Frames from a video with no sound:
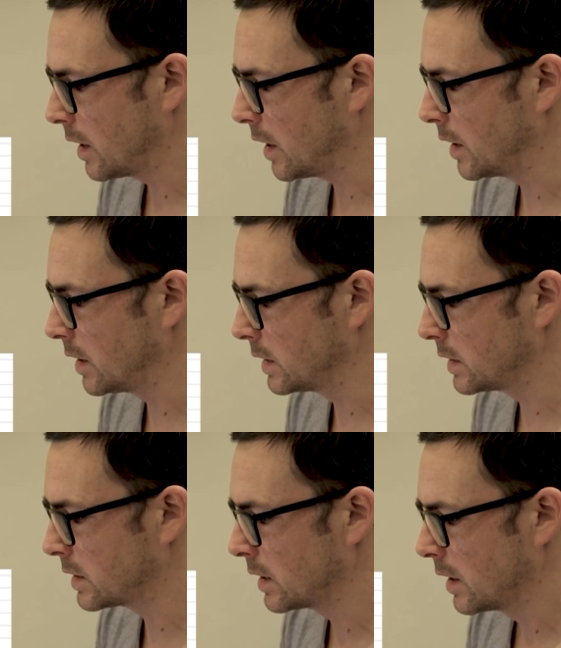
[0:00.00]

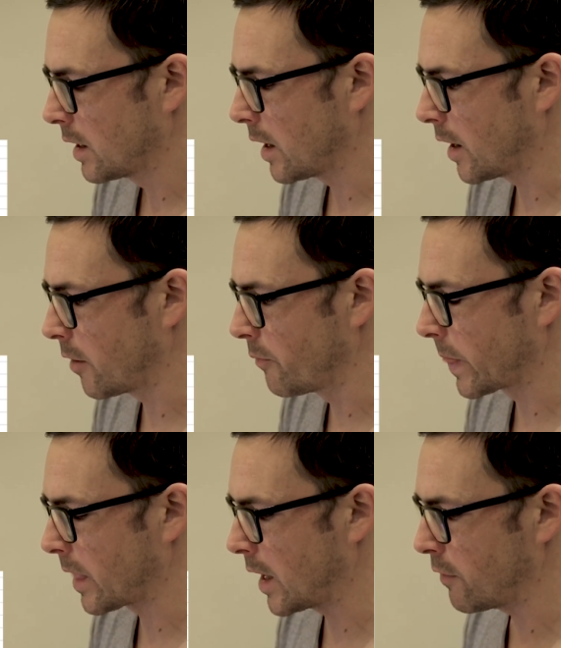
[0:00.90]
is
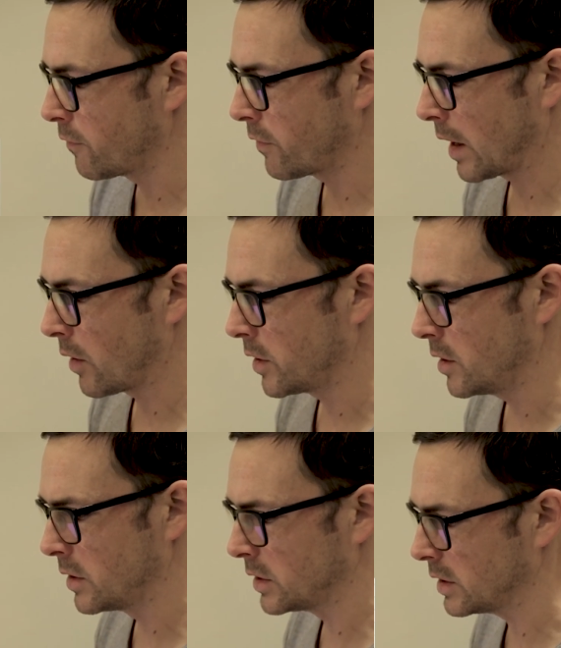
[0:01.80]
if our
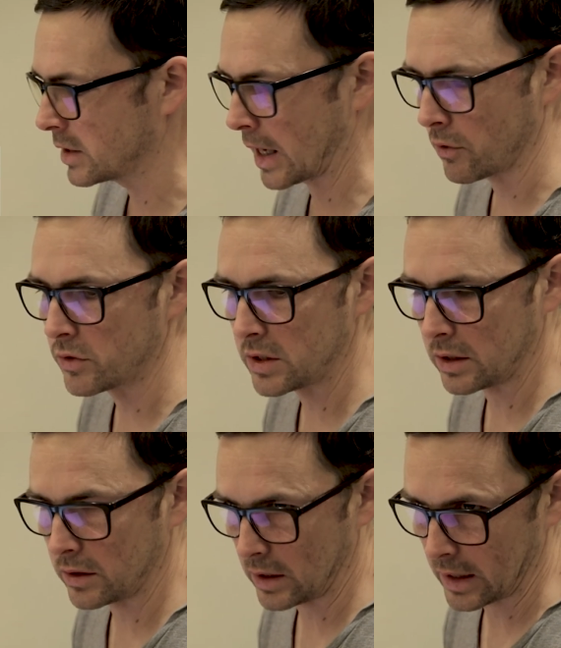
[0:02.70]
unit is
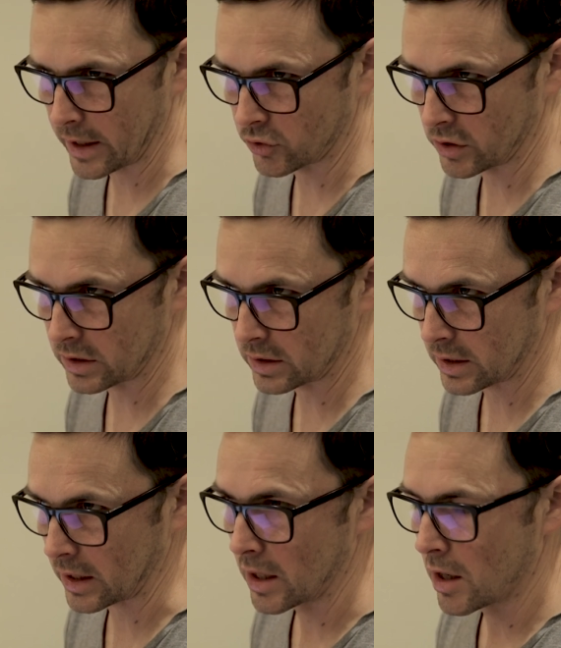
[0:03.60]
counting the
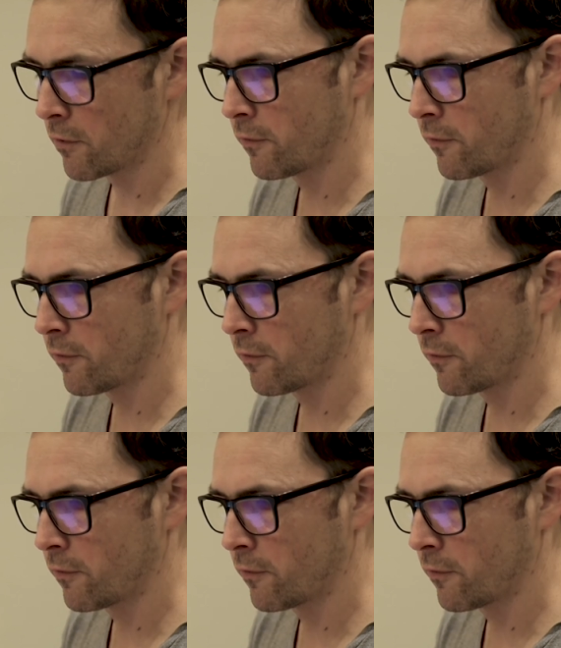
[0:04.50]
electricity